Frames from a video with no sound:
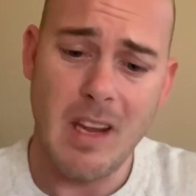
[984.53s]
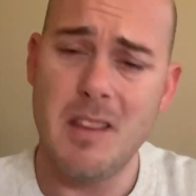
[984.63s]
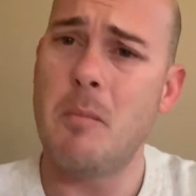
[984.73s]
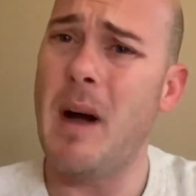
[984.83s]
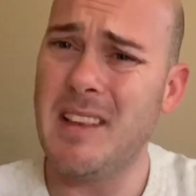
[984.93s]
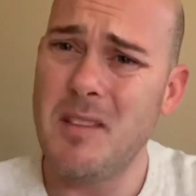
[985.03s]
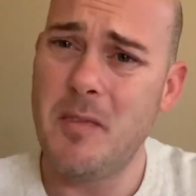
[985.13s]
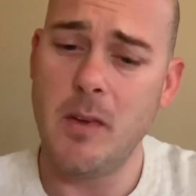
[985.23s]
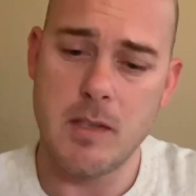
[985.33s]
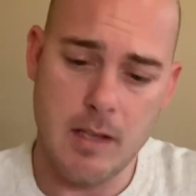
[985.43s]
The button
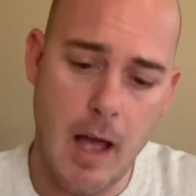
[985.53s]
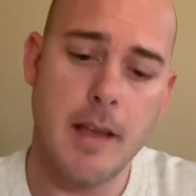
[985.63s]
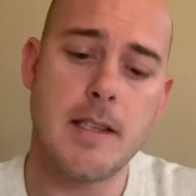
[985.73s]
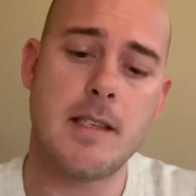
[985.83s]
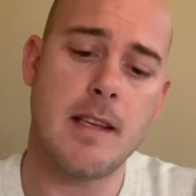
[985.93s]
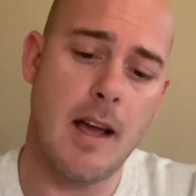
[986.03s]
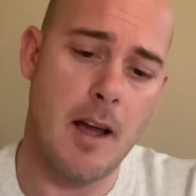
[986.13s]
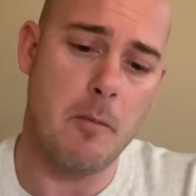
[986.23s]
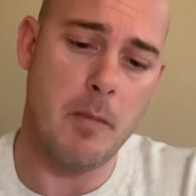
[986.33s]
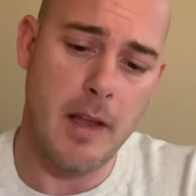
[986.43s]
feels nice.
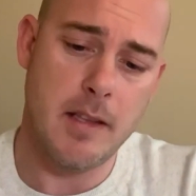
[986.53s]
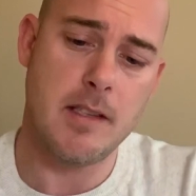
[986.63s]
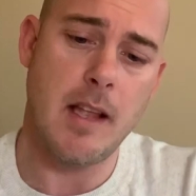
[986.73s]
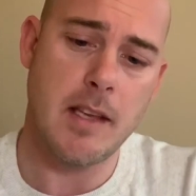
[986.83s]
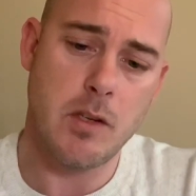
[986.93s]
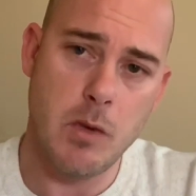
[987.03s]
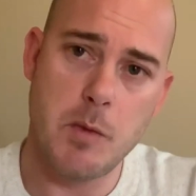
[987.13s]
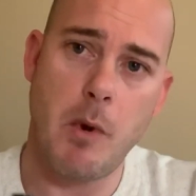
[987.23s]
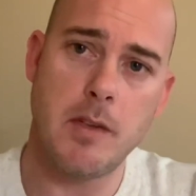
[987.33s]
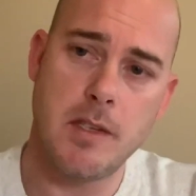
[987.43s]
It's nice and
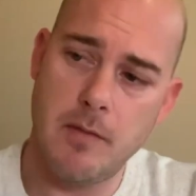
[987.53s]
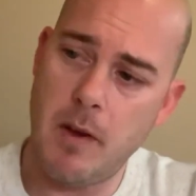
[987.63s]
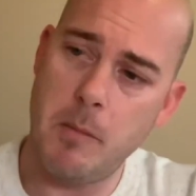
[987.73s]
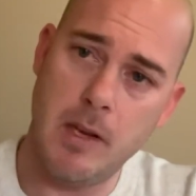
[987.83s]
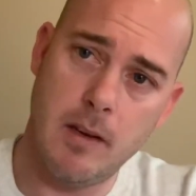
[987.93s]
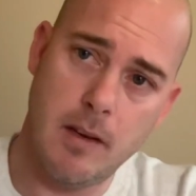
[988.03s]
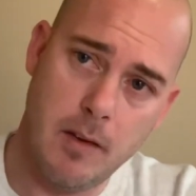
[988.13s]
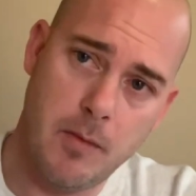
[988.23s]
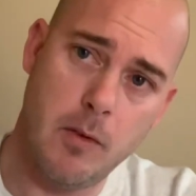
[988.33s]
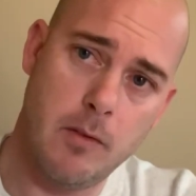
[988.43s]
responsive. I mean,
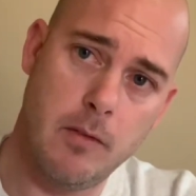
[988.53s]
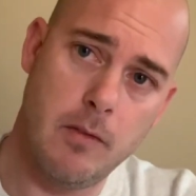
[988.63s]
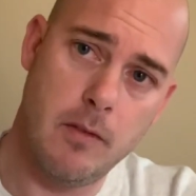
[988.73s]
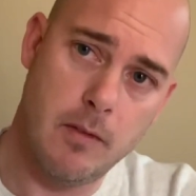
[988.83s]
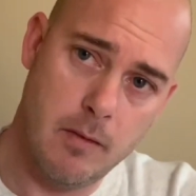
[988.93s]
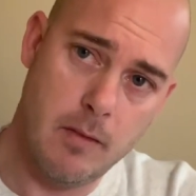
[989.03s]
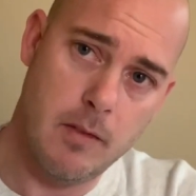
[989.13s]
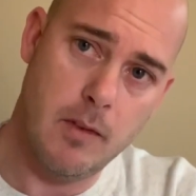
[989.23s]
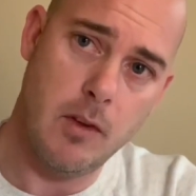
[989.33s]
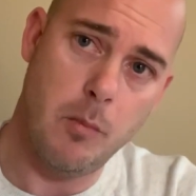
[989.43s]
if
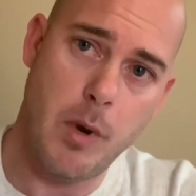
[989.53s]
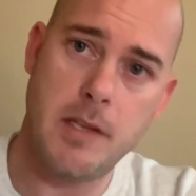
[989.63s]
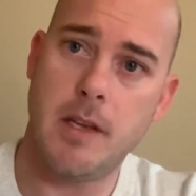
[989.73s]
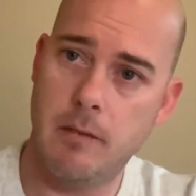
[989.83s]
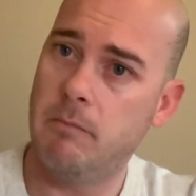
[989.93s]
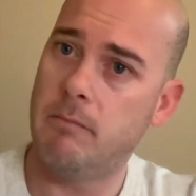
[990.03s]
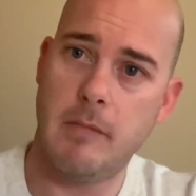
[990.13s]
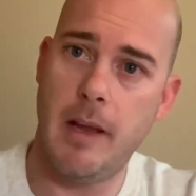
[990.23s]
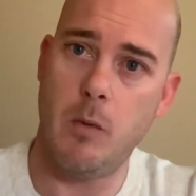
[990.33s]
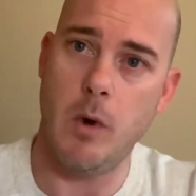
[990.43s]
you press it,
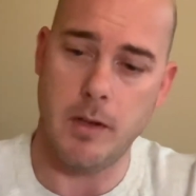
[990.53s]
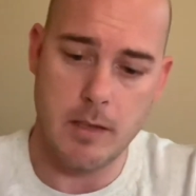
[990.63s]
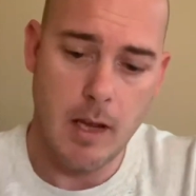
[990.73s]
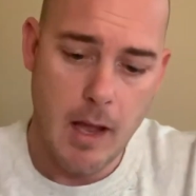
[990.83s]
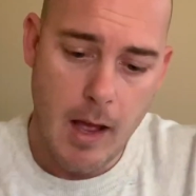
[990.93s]
it works.